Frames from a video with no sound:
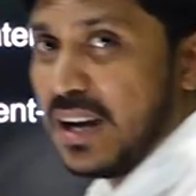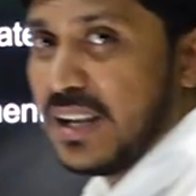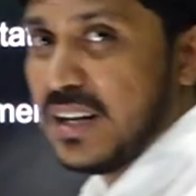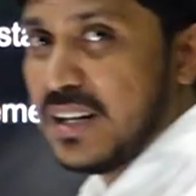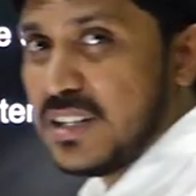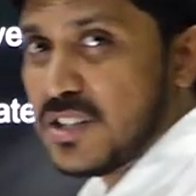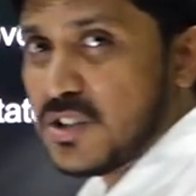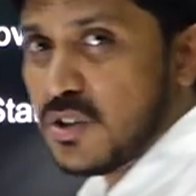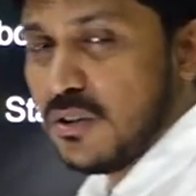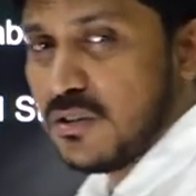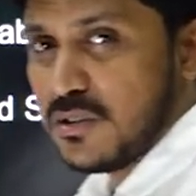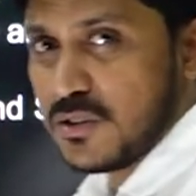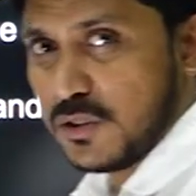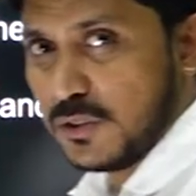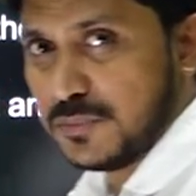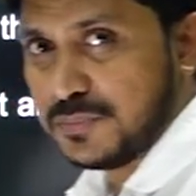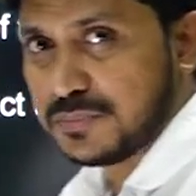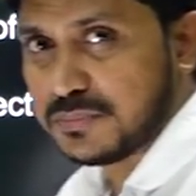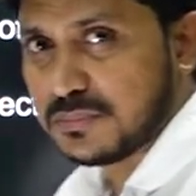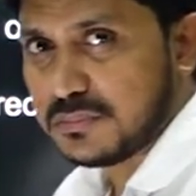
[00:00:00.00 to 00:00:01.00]
islands
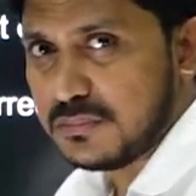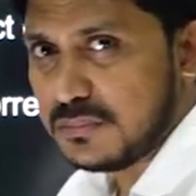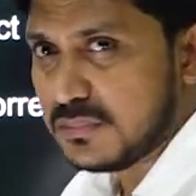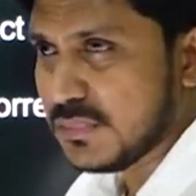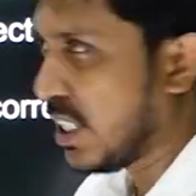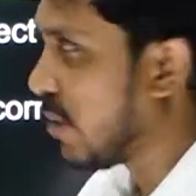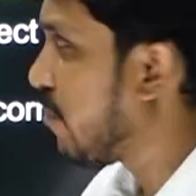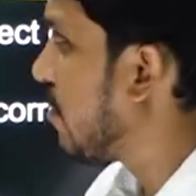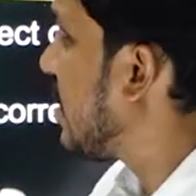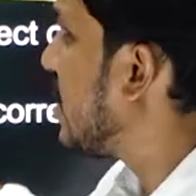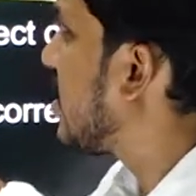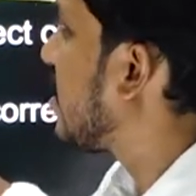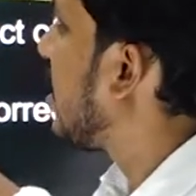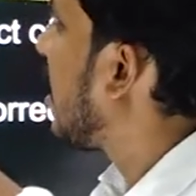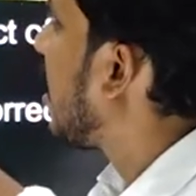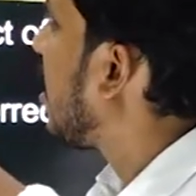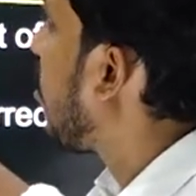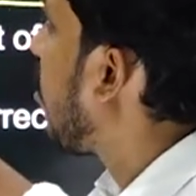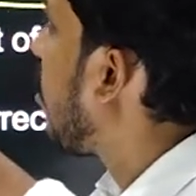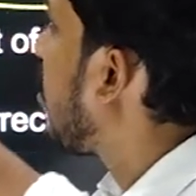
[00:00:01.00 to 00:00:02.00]
also. That means they
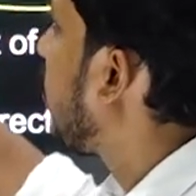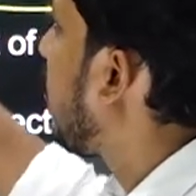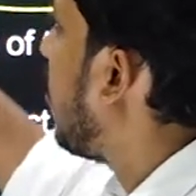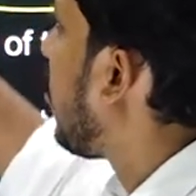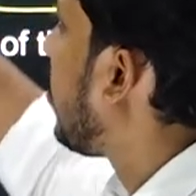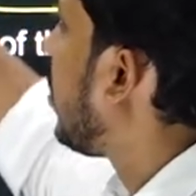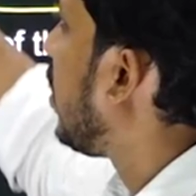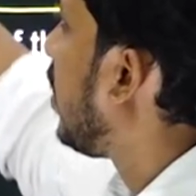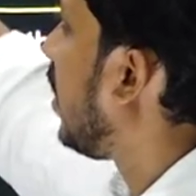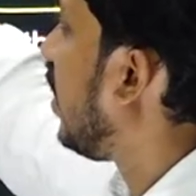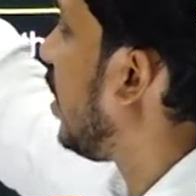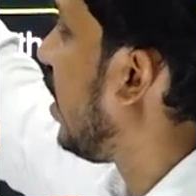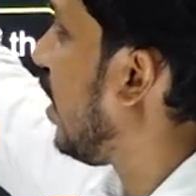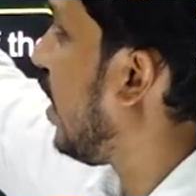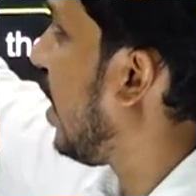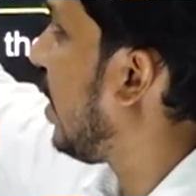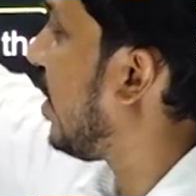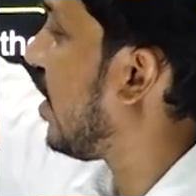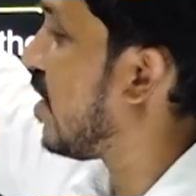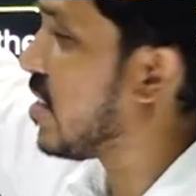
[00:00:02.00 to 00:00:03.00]
are not found in
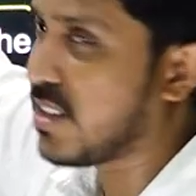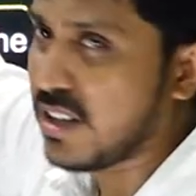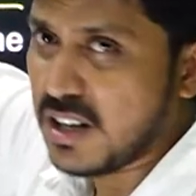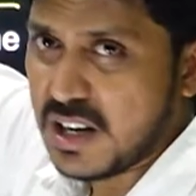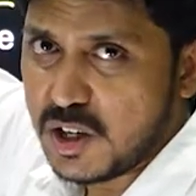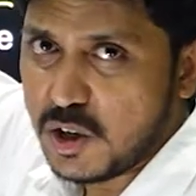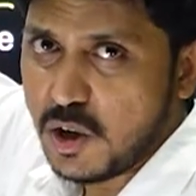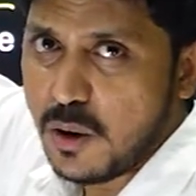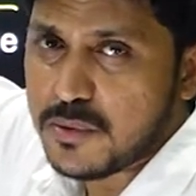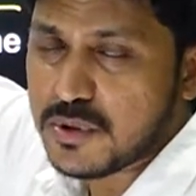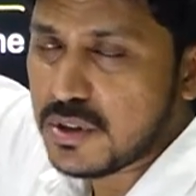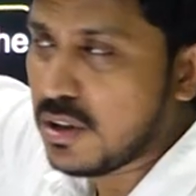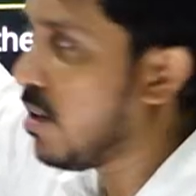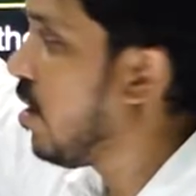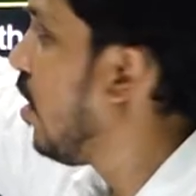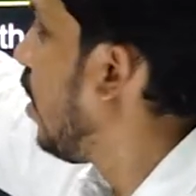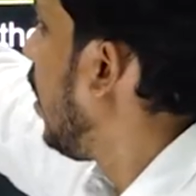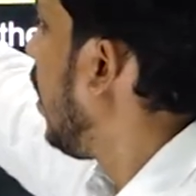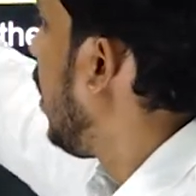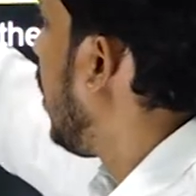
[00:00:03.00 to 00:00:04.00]
India, that is correct option.